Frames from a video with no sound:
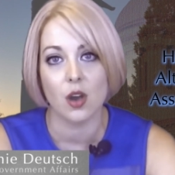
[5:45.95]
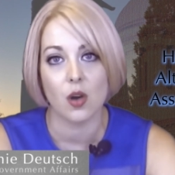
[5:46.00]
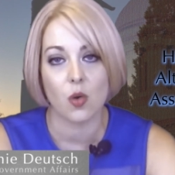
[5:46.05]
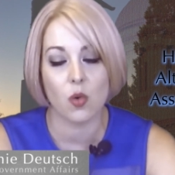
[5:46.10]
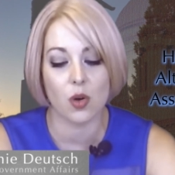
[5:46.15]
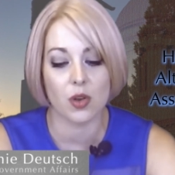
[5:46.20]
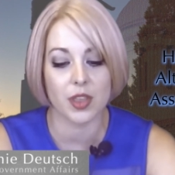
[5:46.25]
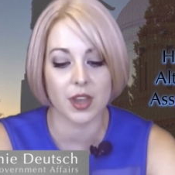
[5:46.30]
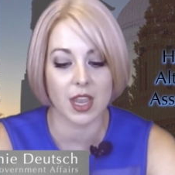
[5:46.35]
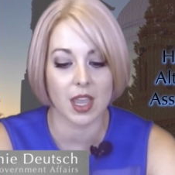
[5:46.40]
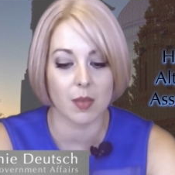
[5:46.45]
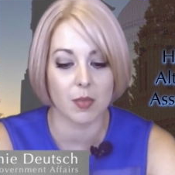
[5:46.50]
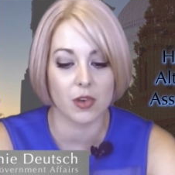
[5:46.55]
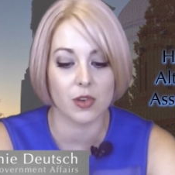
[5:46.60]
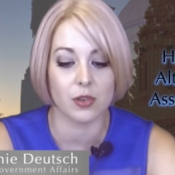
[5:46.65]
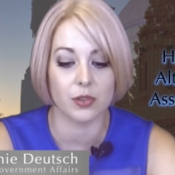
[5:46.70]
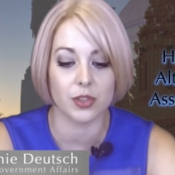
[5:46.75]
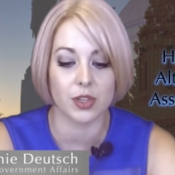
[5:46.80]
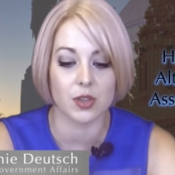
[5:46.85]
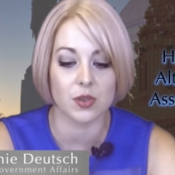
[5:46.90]
or the
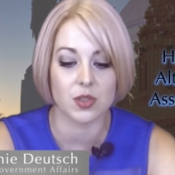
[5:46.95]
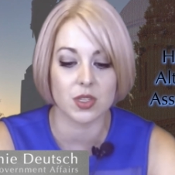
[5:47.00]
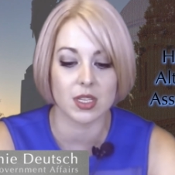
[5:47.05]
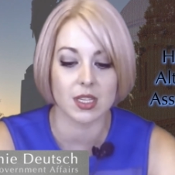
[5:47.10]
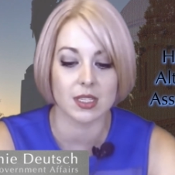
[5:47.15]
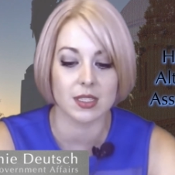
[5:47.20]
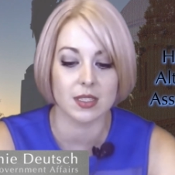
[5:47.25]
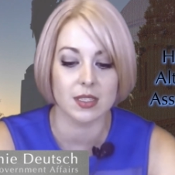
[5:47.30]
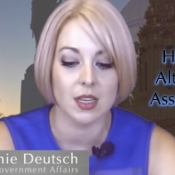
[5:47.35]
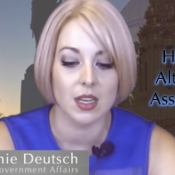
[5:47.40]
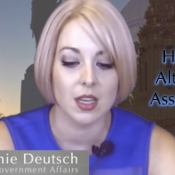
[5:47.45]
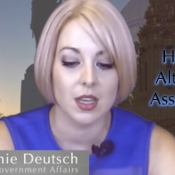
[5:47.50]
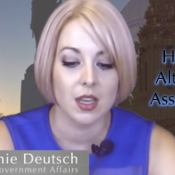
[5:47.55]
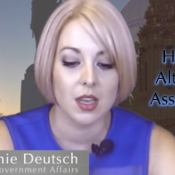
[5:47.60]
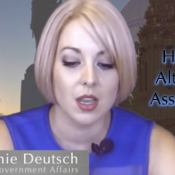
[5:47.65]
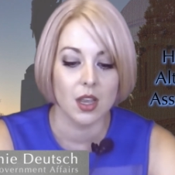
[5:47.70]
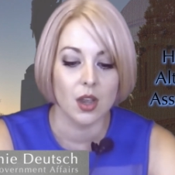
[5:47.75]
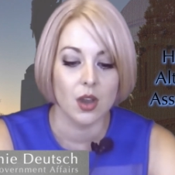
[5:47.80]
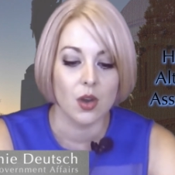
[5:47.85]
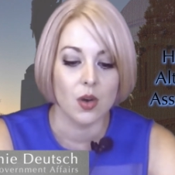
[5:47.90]
chemical uses
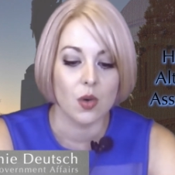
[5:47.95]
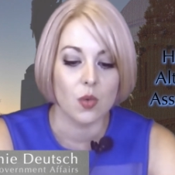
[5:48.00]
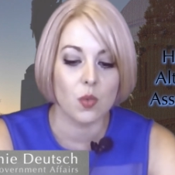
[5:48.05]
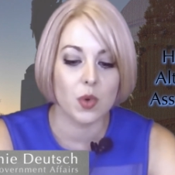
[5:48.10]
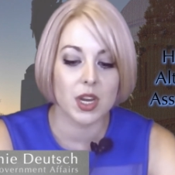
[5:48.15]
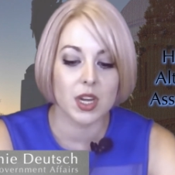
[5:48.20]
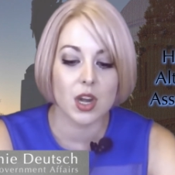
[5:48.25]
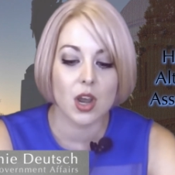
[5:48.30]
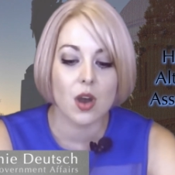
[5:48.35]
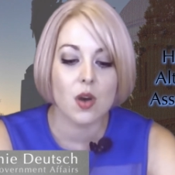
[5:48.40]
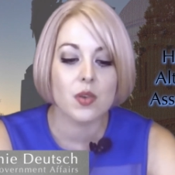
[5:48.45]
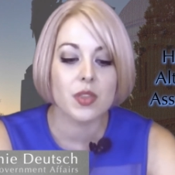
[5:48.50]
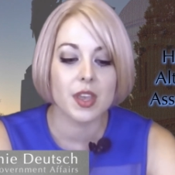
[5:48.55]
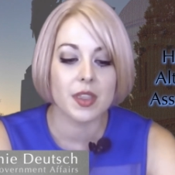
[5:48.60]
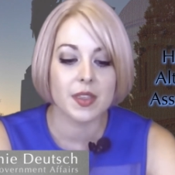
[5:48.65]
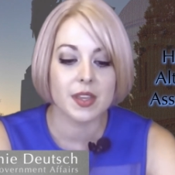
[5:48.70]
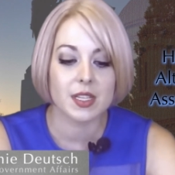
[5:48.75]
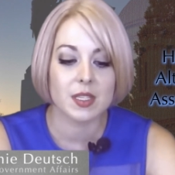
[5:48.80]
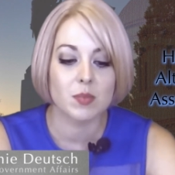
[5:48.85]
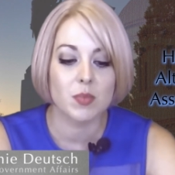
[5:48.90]
we know that
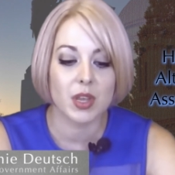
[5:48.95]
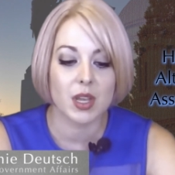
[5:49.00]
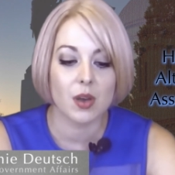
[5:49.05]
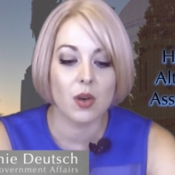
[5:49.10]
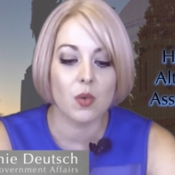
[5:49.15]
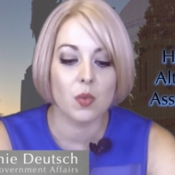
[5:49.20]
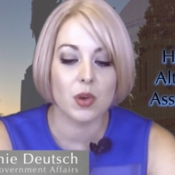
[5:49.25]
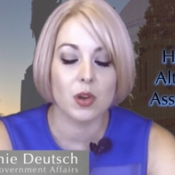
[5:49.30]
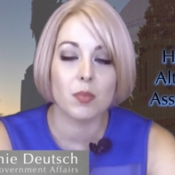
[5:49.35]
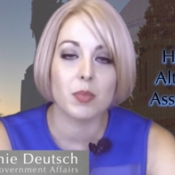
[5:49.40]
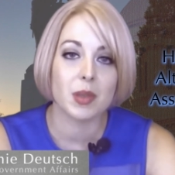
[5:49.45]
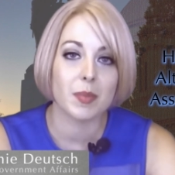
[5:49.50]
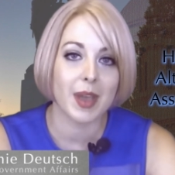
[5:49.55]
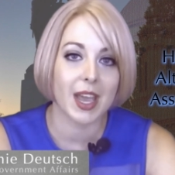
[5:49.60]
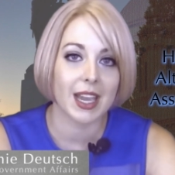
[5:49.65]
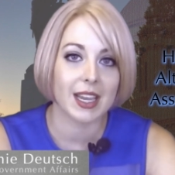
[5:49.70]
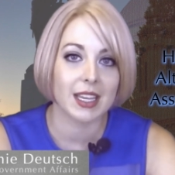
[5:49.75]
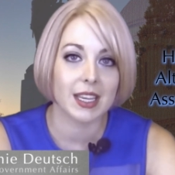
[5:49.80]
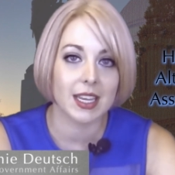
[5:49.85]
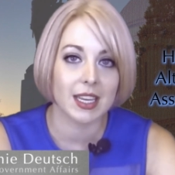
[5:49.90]
this bill will be
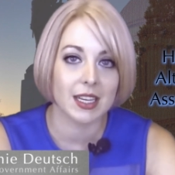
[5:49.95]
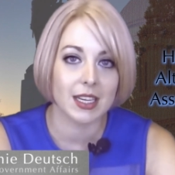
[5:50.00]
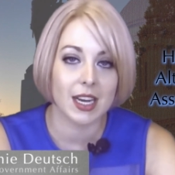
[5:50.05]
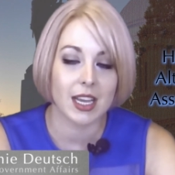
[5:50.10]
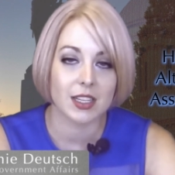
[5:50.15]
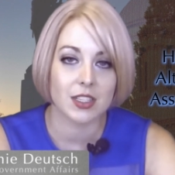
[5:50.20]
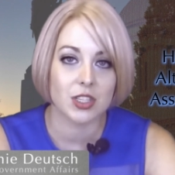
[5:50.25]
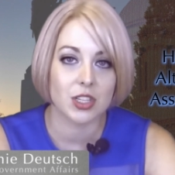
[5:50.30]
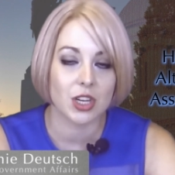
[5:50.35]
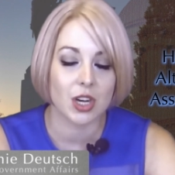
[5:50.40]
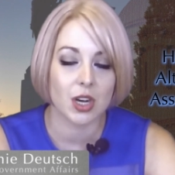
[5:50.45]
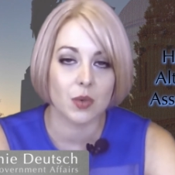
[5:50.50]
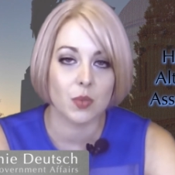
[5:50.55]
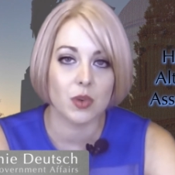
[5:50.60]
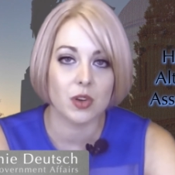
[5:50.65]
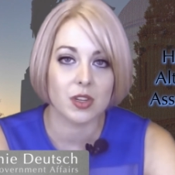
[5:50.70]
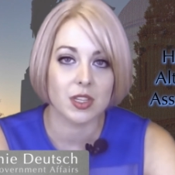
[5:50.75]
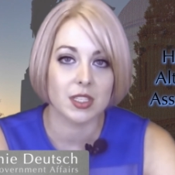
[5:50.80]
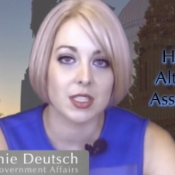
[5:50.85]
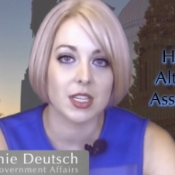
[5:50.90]
back again next year and
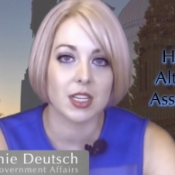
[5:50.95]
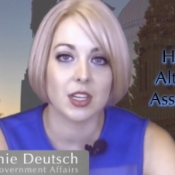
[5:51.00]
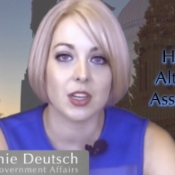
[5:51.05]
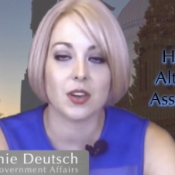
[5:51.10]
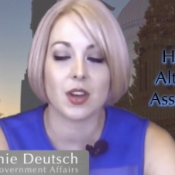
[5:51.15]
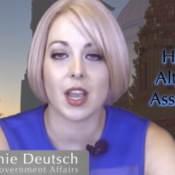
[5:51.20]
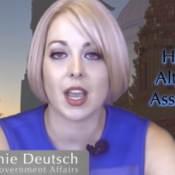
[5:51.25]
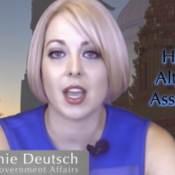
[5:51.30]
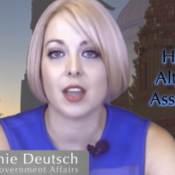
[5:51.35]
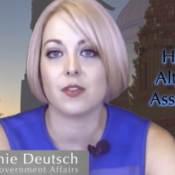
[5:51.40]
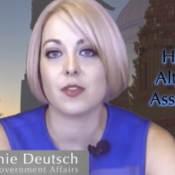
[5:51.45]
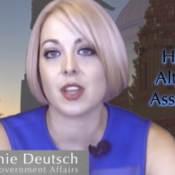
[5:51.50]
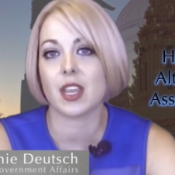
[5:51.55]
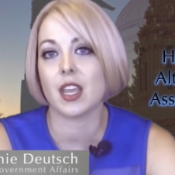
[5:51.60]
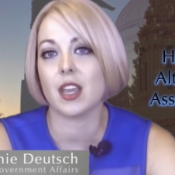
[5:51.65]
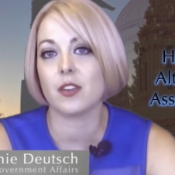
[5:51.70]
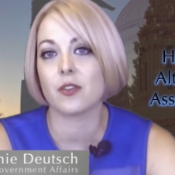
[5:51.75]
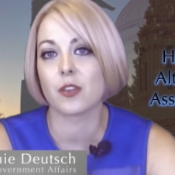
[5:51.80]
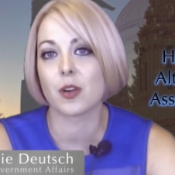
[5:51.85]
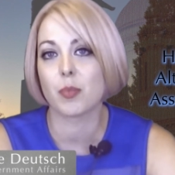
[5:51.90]
we'll continue to
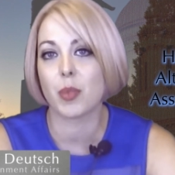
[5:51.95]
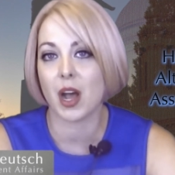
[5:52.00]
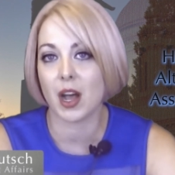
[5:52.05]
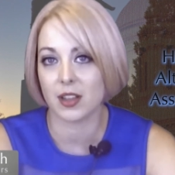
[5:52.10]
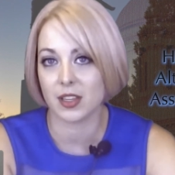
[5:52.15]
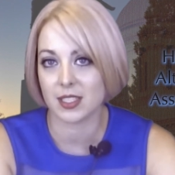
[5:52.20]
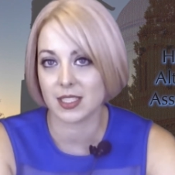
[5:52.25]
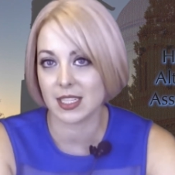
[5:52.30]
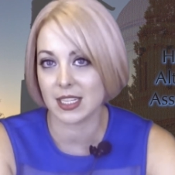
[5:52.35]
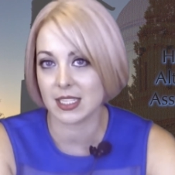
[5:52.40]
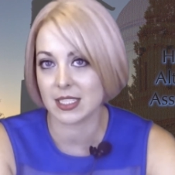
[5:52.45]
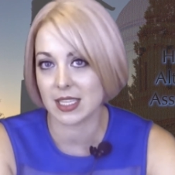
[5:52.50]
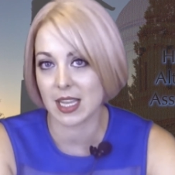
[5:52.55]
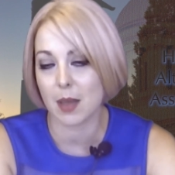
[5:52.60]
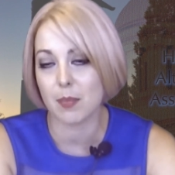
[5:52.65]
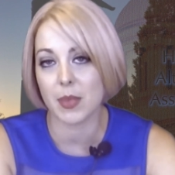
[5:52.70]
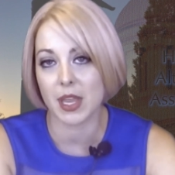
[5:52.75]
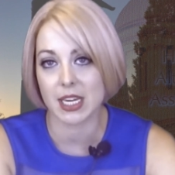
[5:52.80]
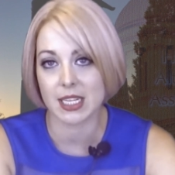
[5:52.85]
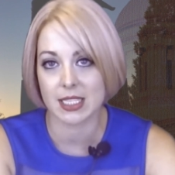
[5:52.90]
advocate for policies
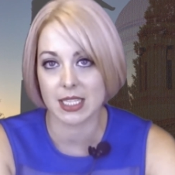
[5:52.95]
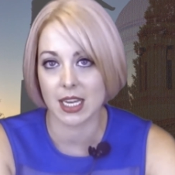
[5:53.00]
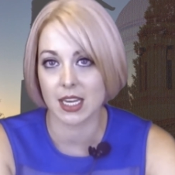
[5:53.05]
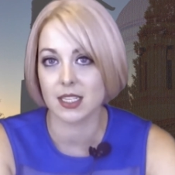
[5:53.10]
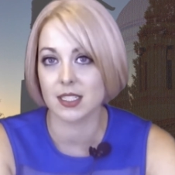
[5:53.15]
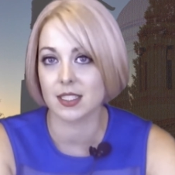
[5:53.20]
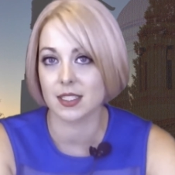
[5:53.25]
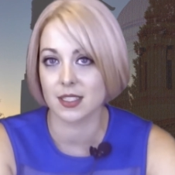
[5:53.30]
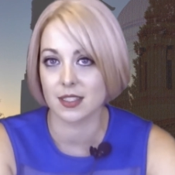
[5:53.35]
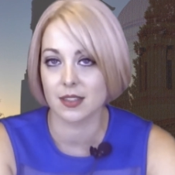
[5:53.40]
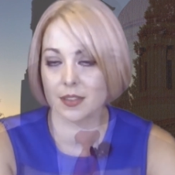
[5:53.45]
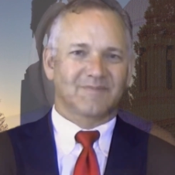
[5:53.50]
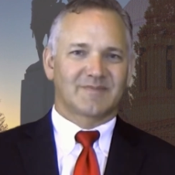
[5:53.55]
that make sense.